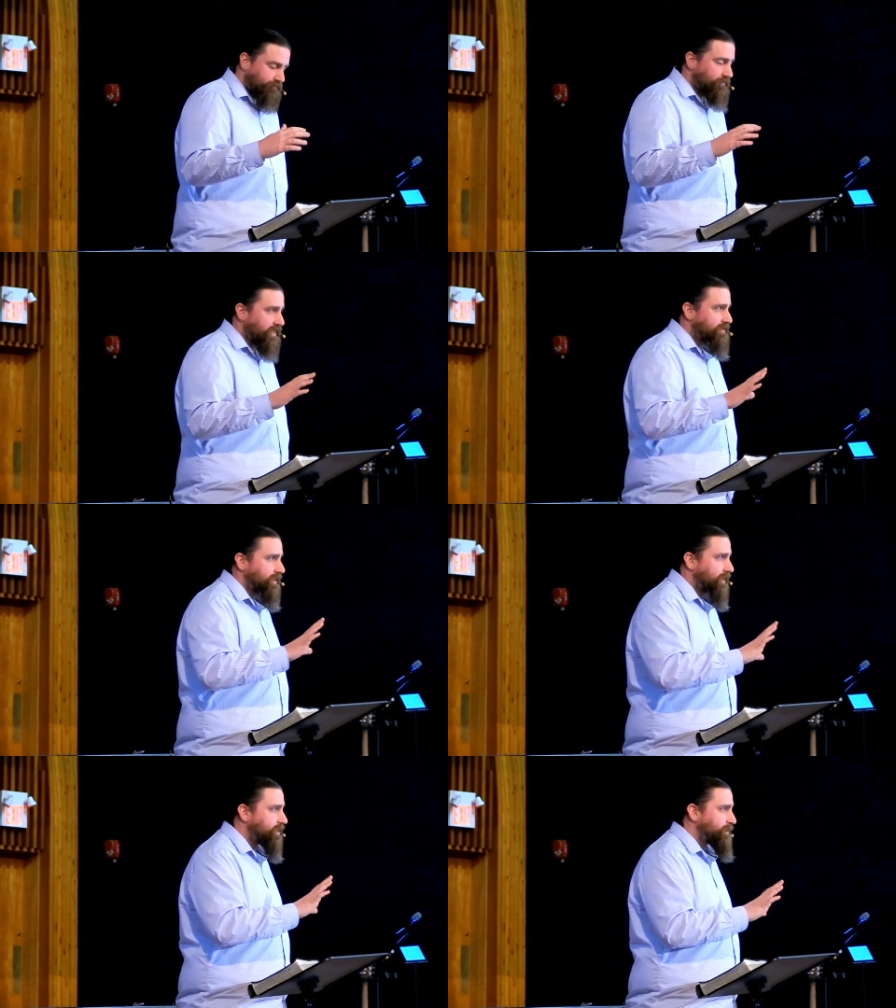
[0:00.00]
to
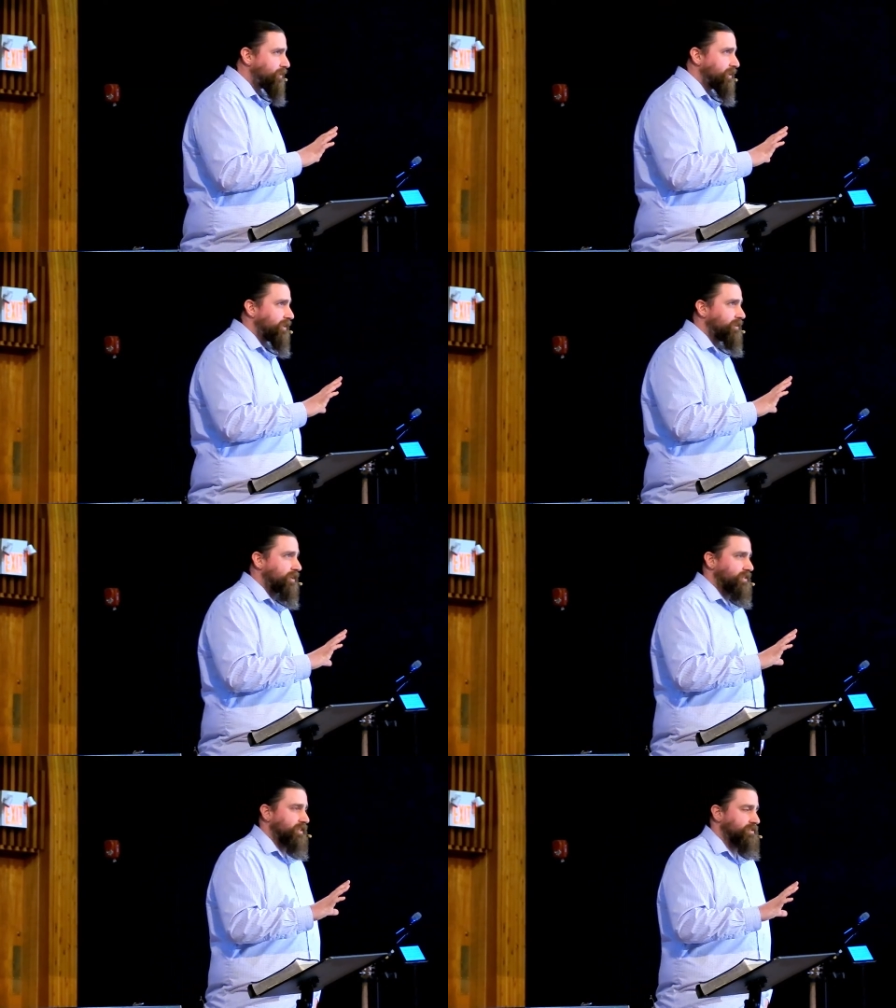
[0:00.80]
think about it in the
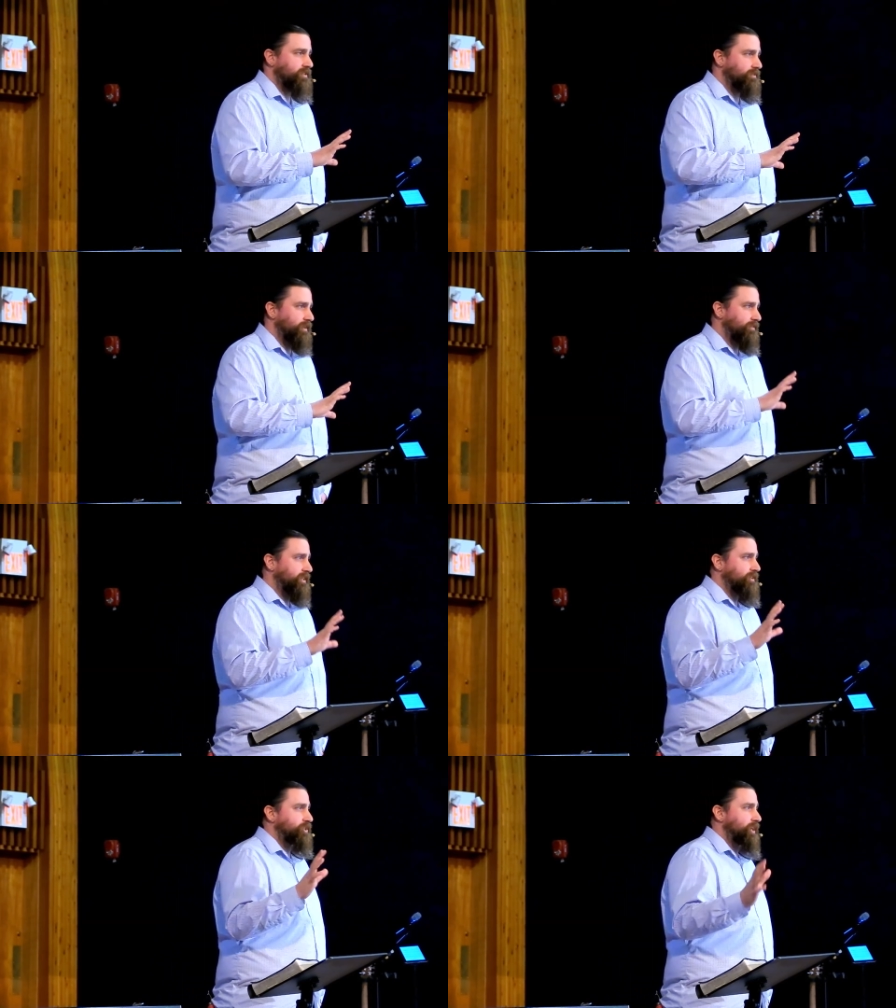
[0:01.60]
context of, of
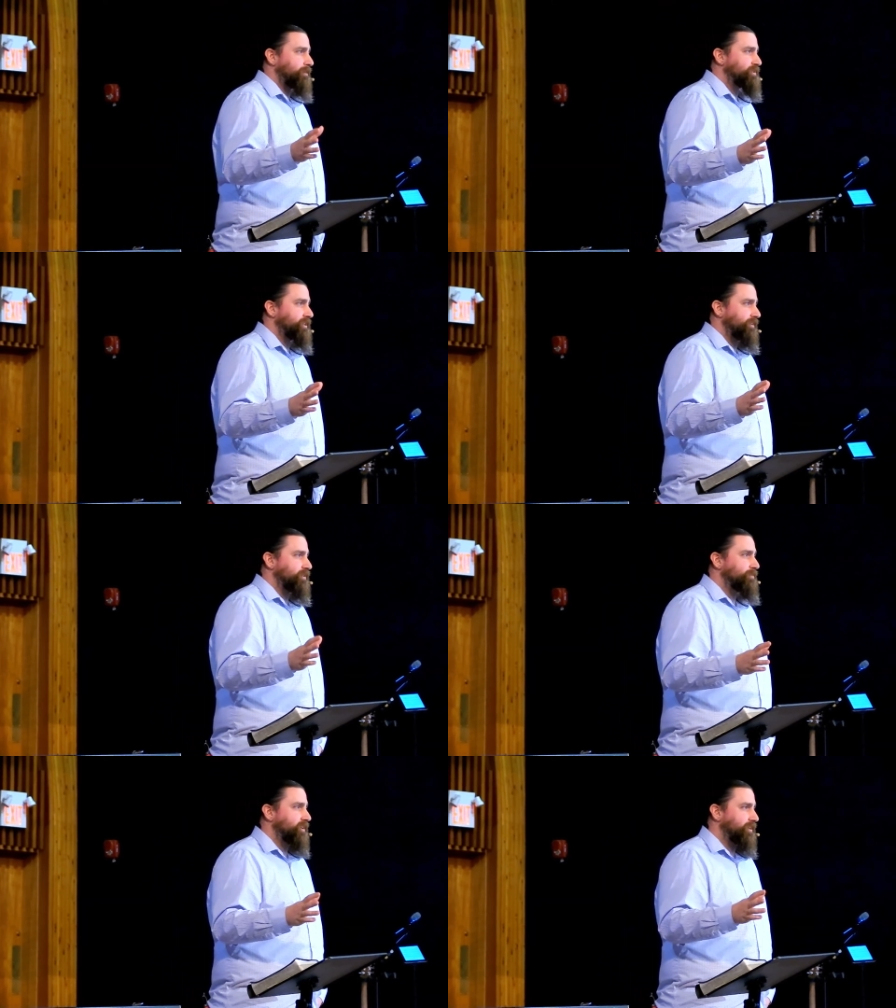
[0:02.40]
these shapes that are
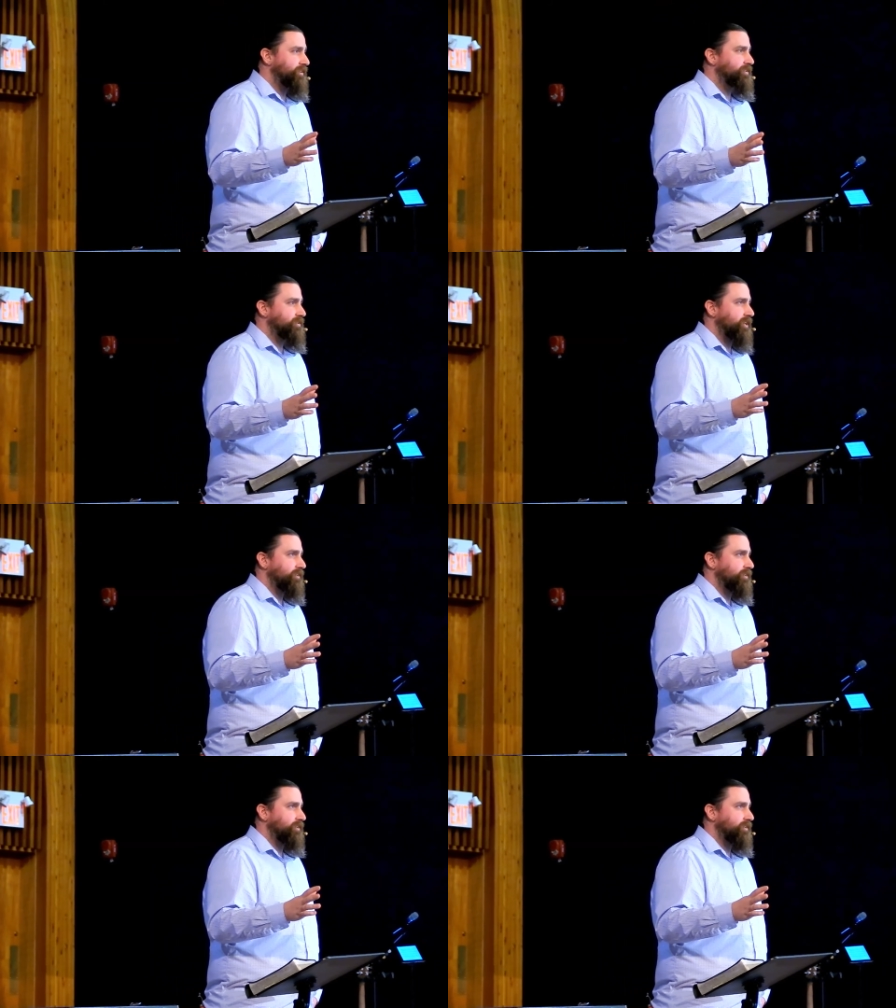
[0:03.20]
going to be on the screen.